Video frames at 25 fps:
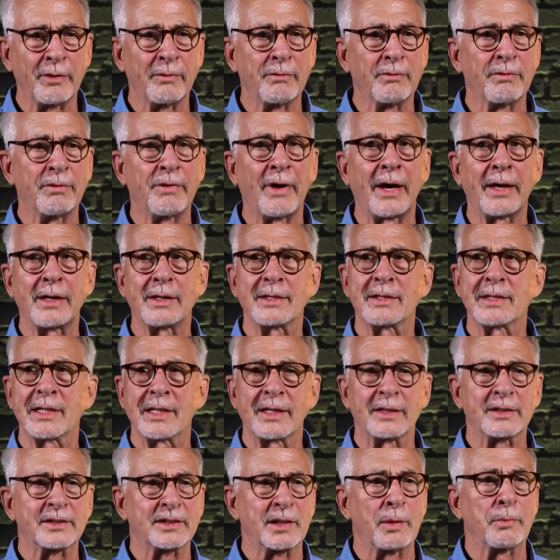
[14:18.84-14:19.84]

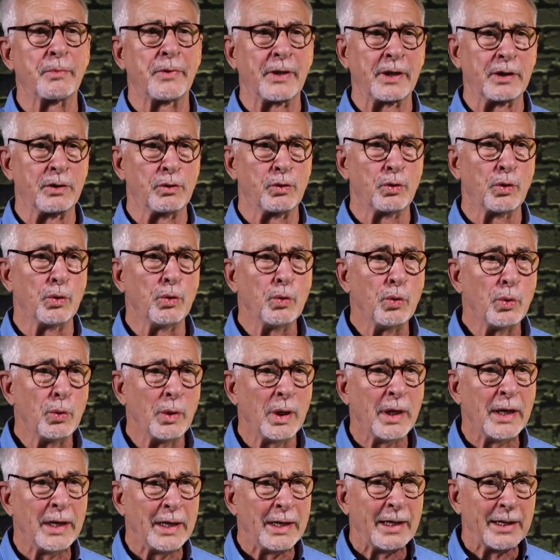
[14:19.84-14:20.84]
inviting something
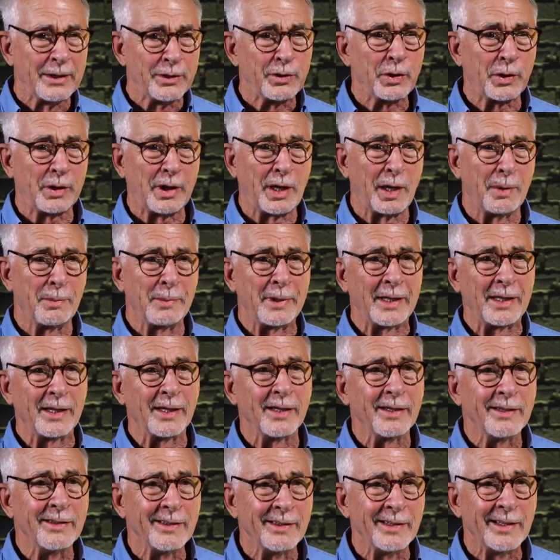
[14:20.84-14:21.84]
new to come
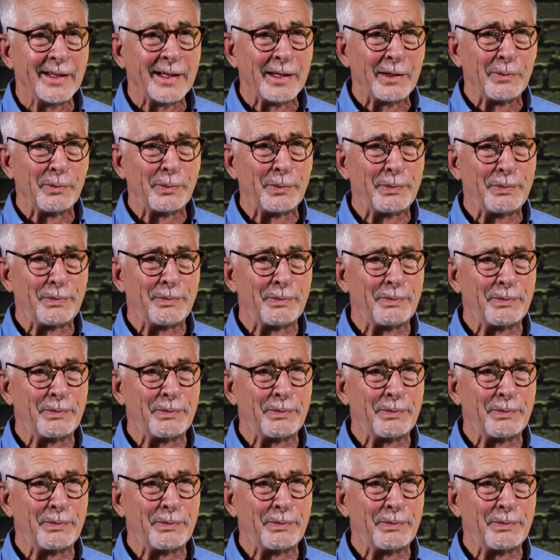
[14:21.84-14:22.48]
in mm.